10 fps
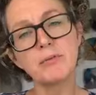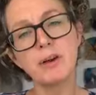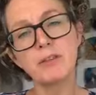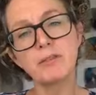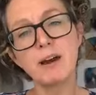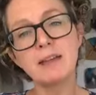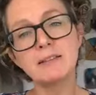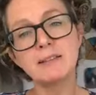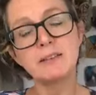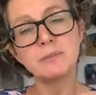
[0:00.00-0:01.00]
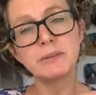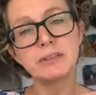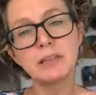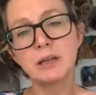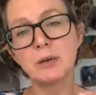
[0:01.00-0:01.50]
her threads in this
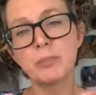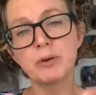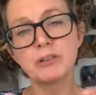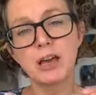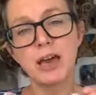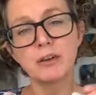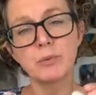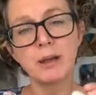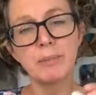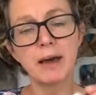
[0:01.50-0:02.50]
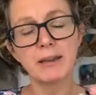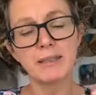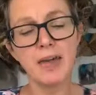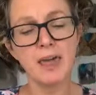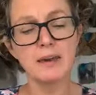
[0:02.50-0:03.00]
particular project way back
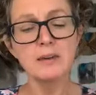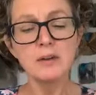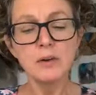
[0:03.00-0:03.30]
then